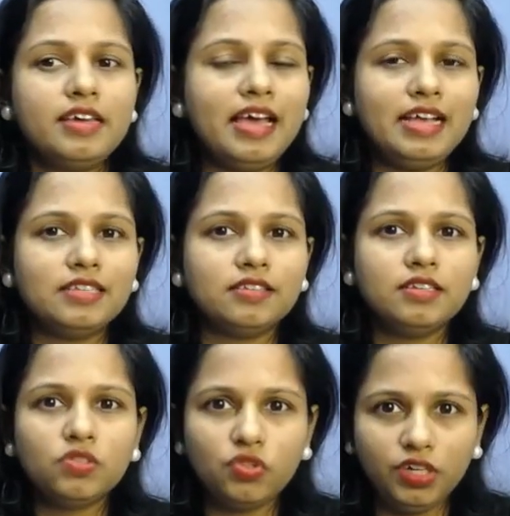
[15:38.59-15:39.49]
has a
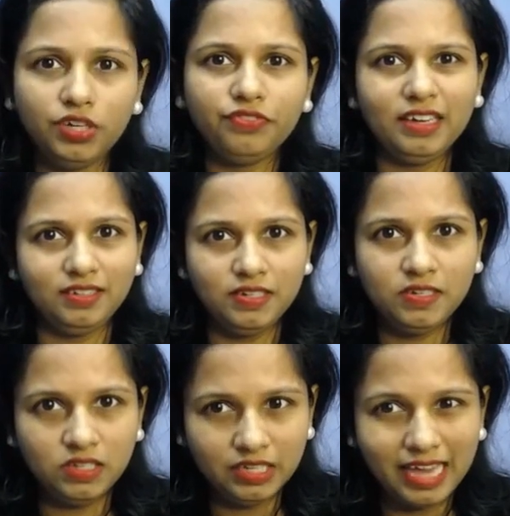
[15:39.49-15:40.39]
safe and
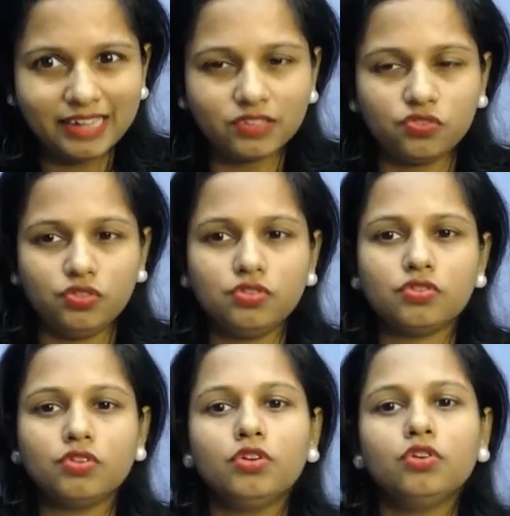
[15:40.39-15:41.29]
easy access
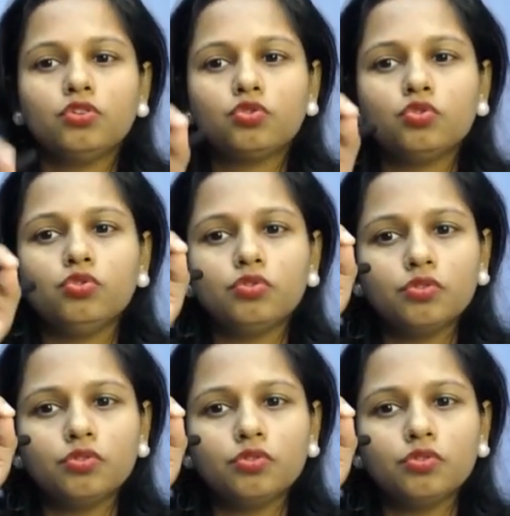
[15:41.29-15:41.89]
to